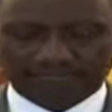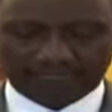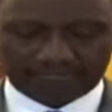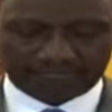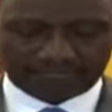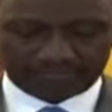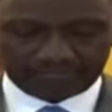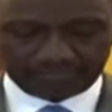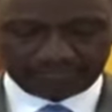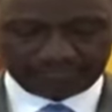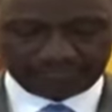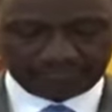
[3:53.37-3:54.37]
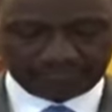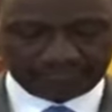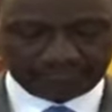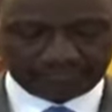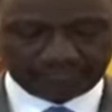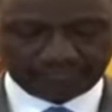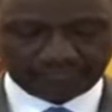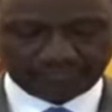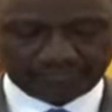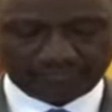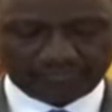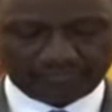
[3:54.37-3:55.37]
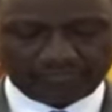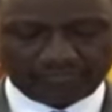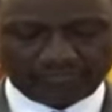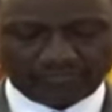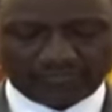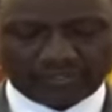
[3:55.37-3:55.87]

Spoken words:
[no speech]